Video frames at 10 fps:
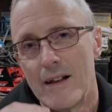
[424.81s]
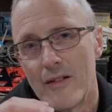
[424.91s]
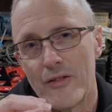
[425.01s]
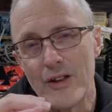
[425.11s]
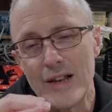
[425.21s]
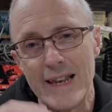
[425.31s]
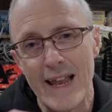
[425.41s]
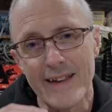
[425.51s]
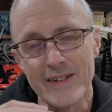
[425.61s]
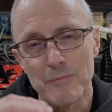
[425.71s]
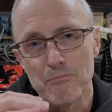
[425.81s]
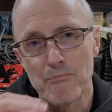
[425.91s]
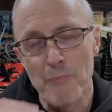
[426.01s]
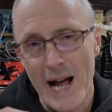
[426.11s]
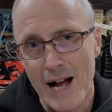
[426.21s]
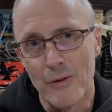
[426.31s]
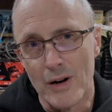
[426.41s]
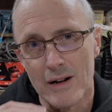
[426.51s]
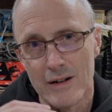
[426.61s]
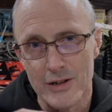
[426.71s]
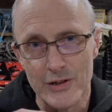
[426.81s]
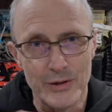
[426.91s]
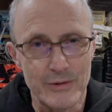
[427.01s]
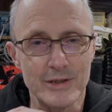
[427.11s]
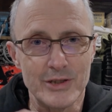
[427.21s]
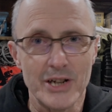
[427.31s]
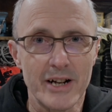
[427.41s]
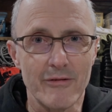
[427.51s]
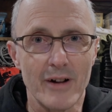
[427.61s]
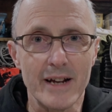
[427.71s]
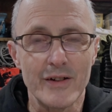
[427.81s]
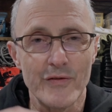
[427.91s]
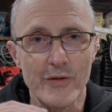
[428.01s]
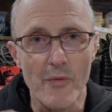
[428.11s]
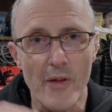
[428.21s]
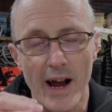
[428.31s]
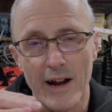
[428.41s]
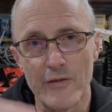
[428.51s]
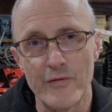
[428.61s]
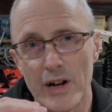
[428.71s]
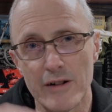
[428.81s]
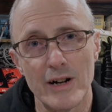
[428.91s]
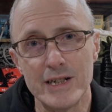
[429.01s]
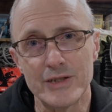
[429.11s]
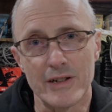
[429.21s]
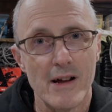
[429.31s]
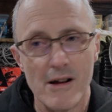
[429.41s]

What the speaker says: the less power you can generate from that configuration,